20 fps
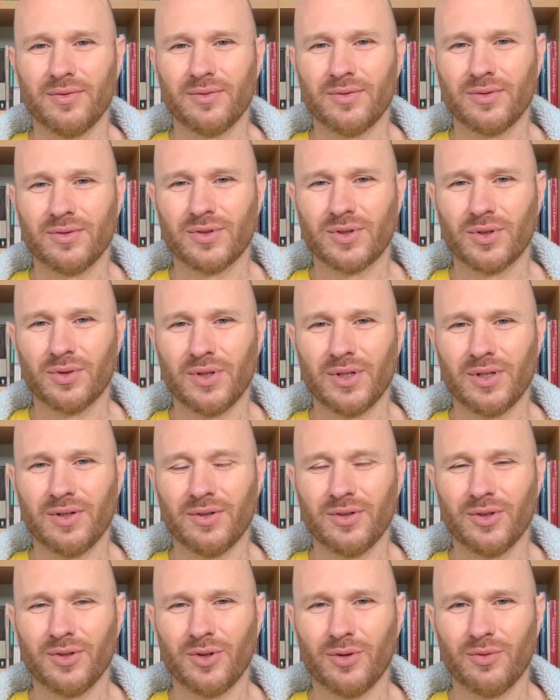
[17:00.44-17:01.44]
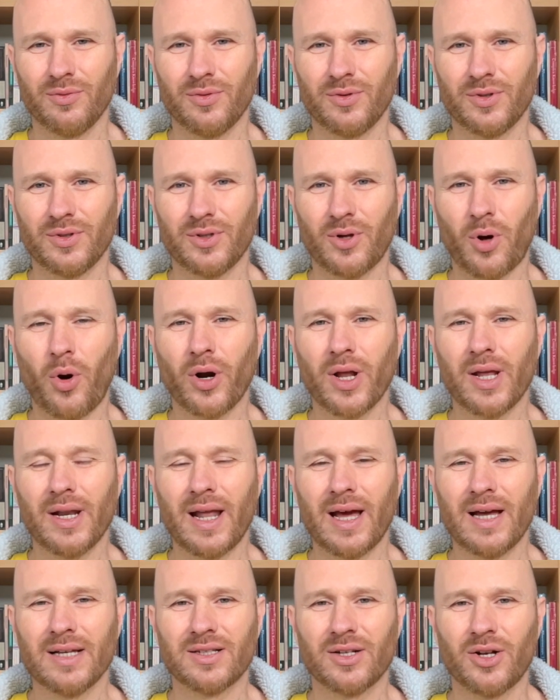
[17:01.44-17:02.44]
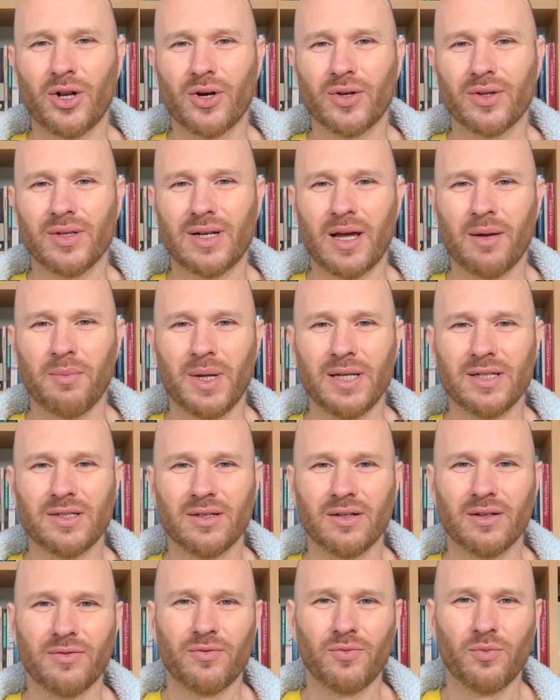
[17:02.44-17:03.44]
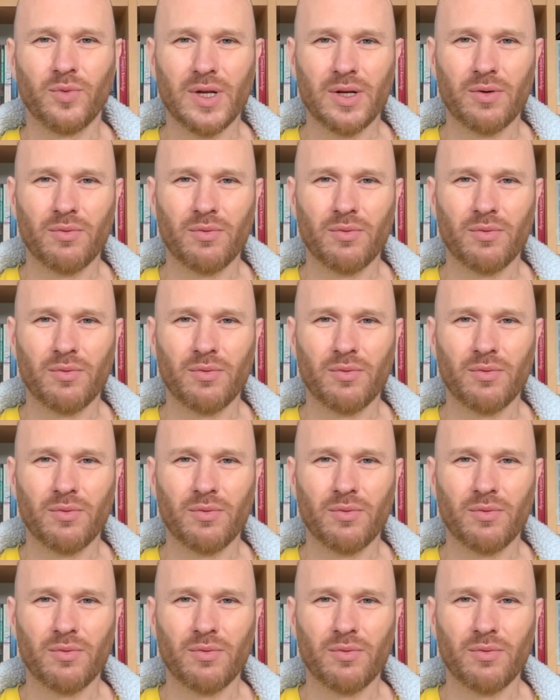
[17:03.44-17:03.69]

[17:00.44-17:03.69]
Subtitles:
So organized along the dimension of weak